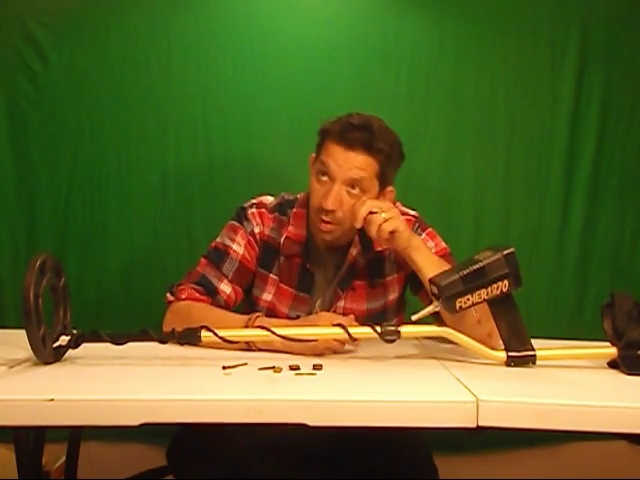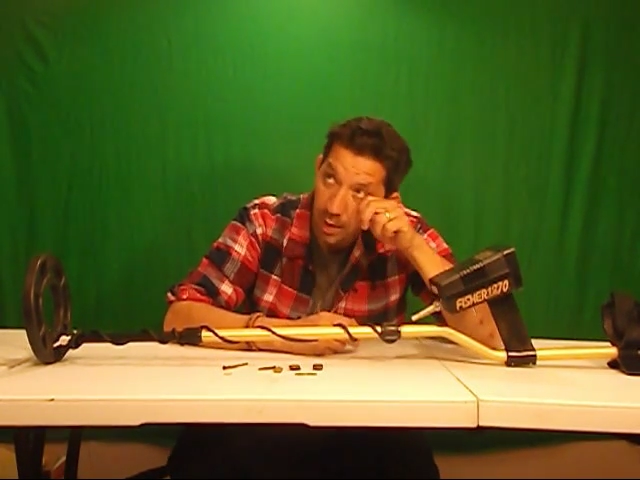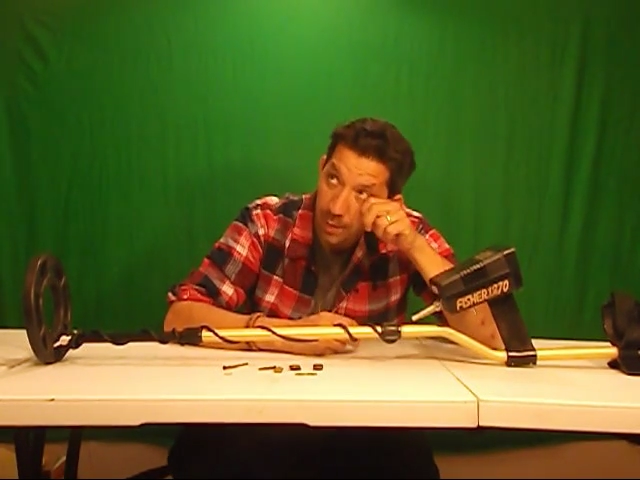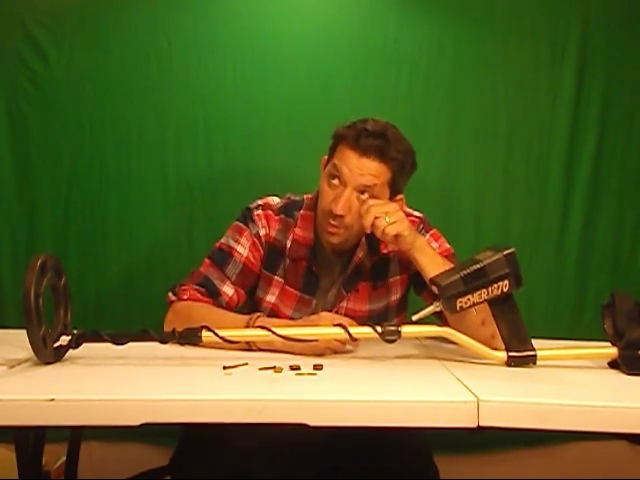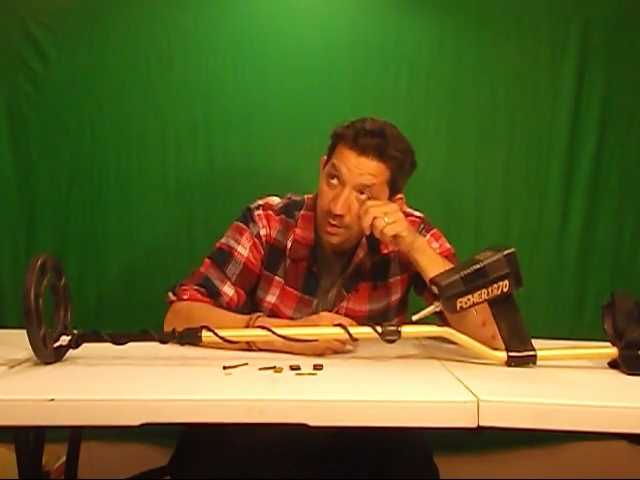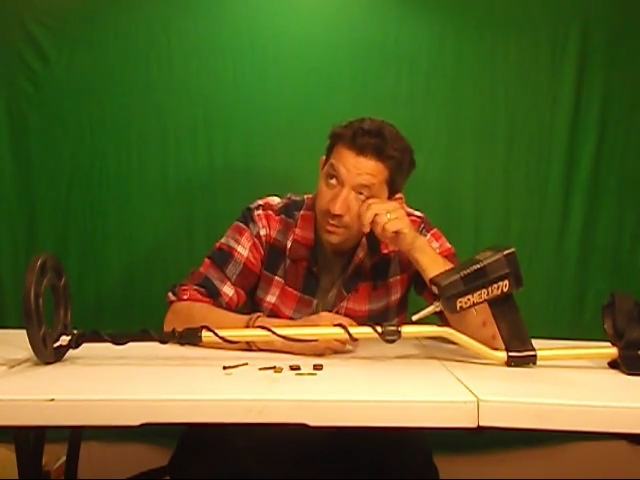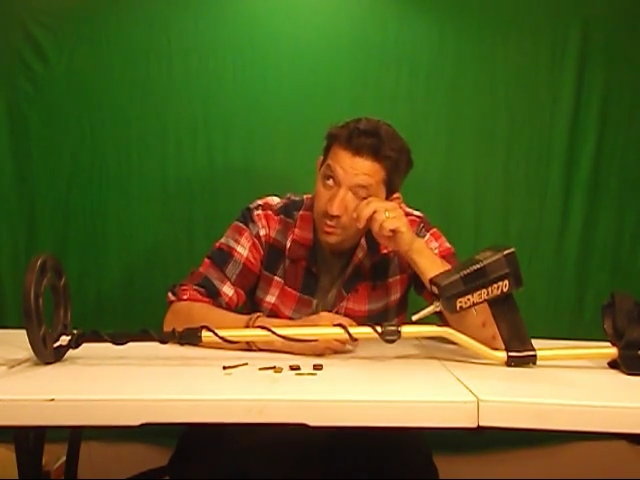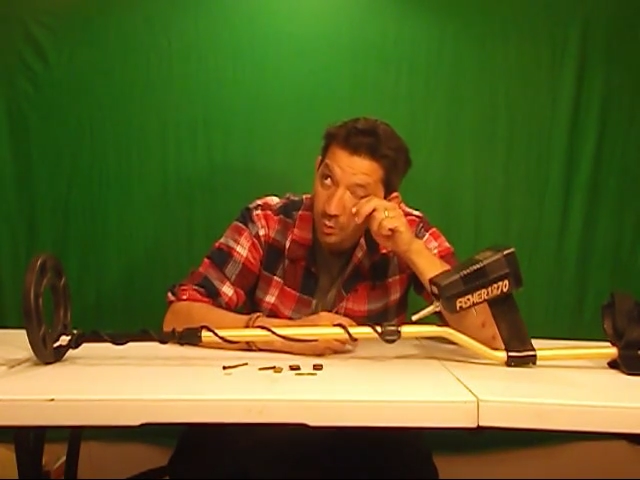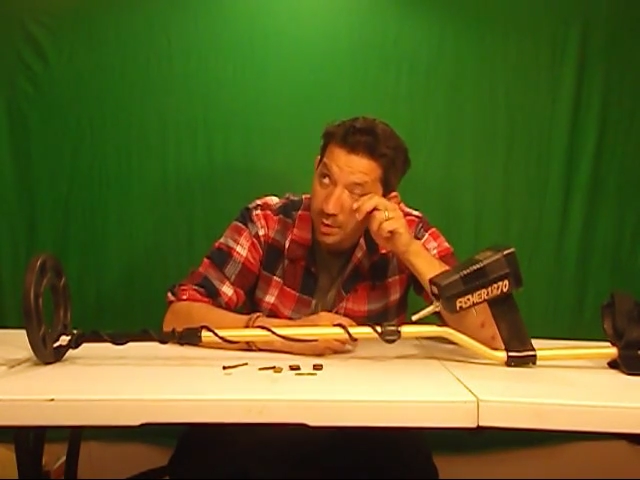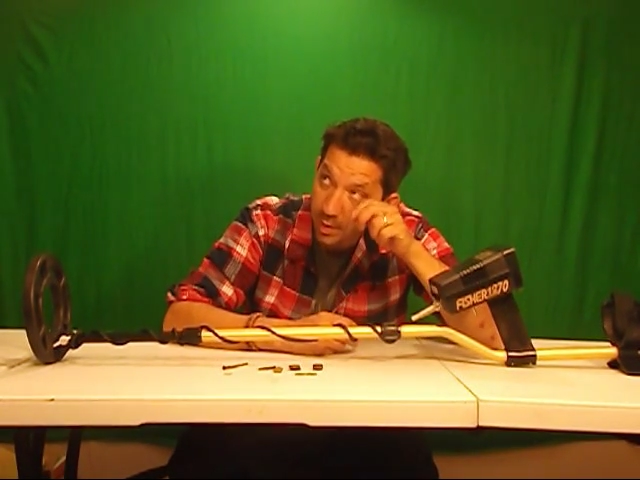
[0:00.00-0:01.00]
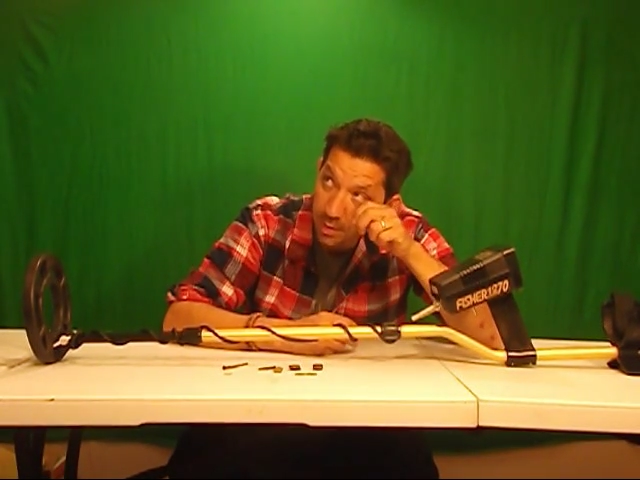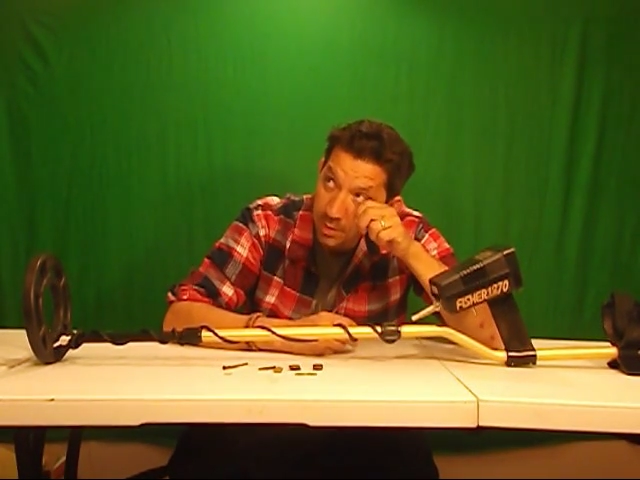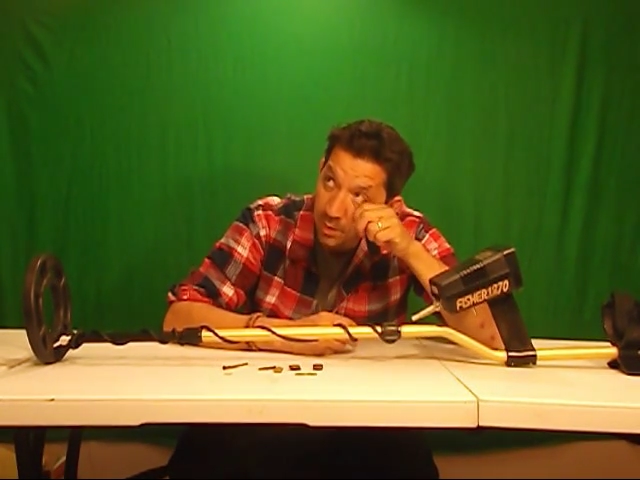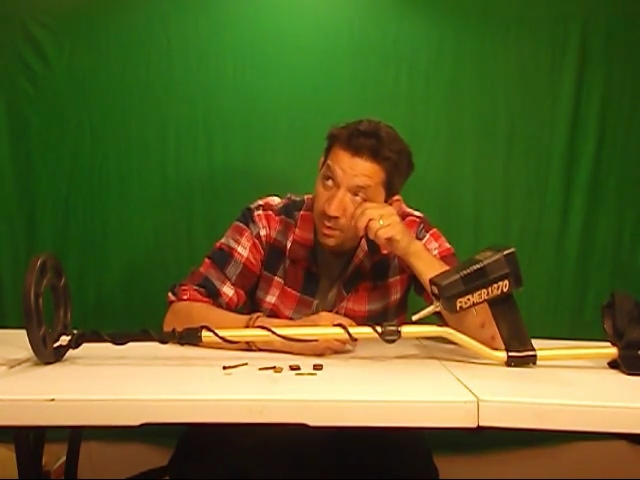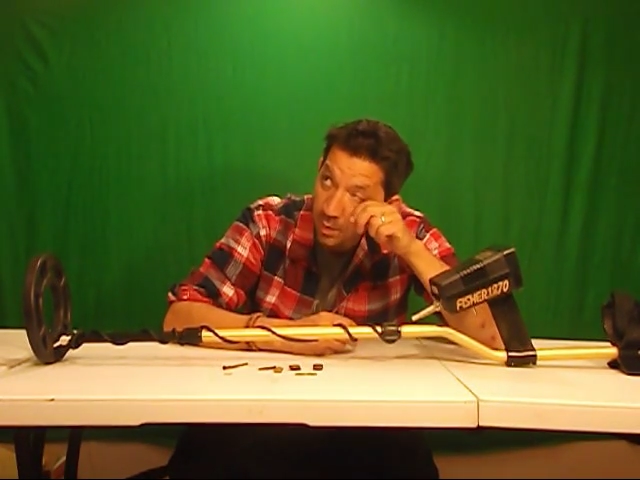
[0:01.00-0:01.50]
I believe is what it is.